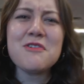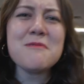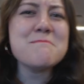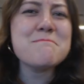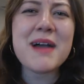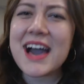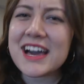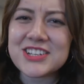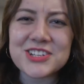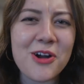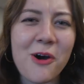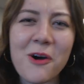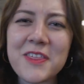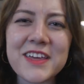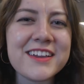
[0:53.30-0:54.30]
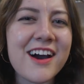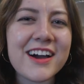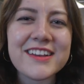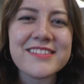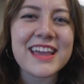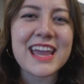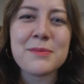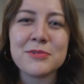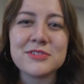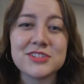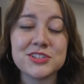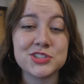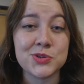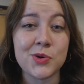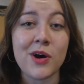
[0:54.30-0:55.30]
you imagine all that God is able
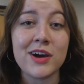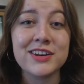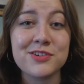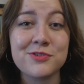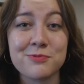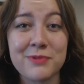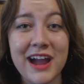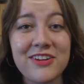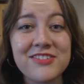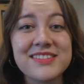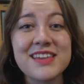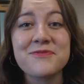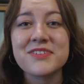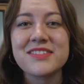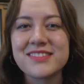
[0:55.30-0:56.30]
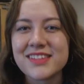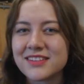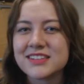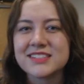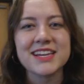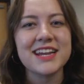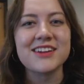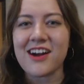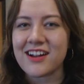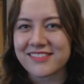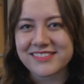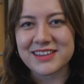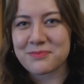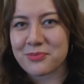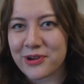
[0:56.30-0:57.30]
to do on grounds that facilitate
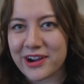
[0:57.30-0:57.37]
constant